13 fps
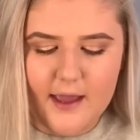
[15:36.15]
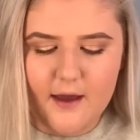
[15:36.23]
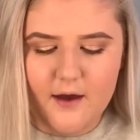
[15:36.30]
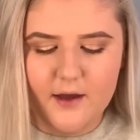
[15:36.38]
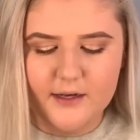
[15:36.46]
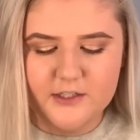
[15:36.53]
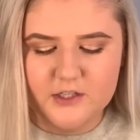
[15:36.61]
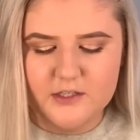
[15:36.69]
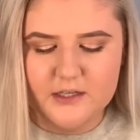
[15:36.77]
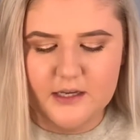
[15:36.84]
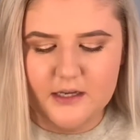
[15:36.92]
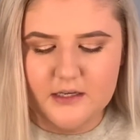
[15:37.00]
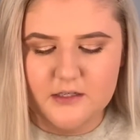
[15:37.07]
I just
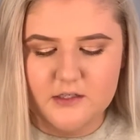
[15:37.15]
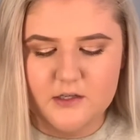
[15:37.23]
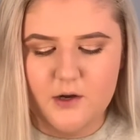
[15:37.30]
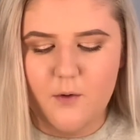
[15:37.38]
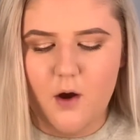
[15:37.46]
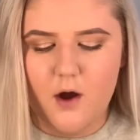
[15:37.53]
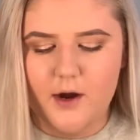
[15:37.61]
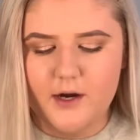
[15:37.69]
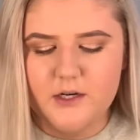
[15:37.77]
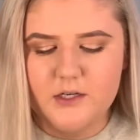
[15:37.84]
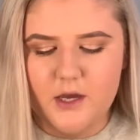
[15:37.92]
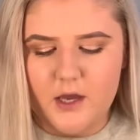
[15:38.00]
think it's so hard.